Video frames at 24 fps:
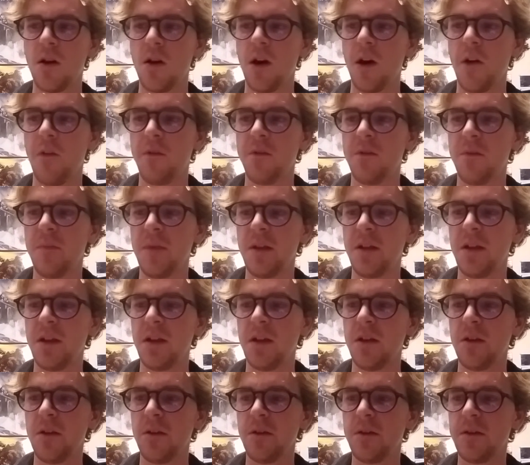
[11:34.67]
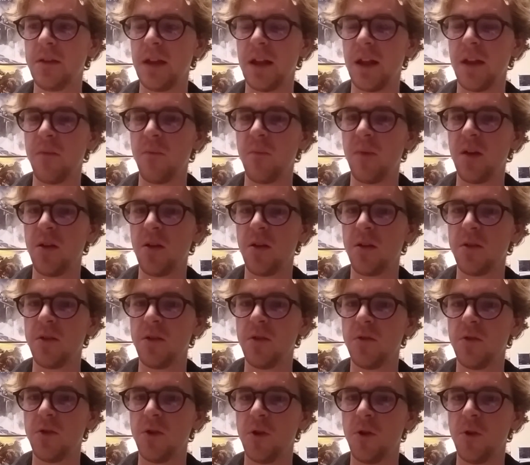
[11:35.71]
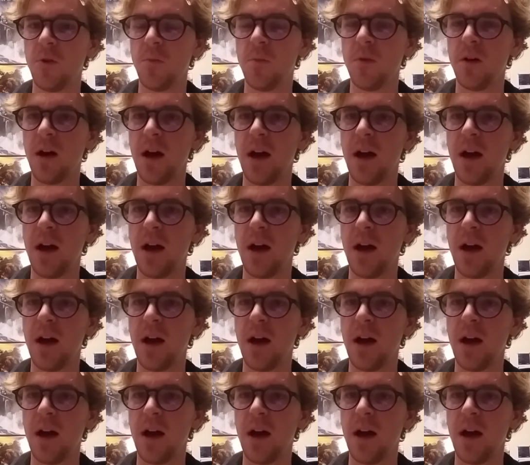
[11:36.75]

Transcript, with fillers: over the many years that I've been on YouTube.